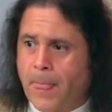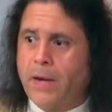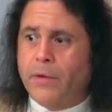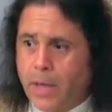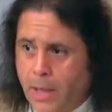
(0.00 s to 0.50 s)

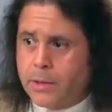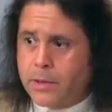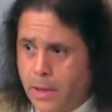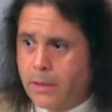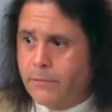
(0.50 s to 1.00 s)
If God
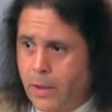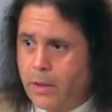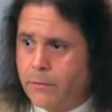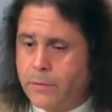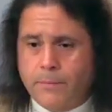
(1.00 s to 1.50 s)
is not
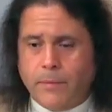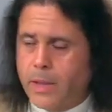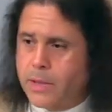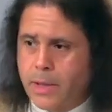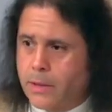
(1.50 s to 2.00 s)
involved,
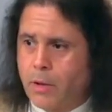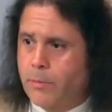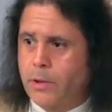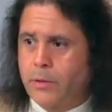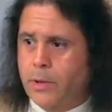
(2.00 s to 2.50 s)
it's not
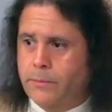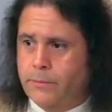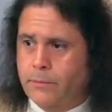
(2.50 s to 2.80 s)
karma yoga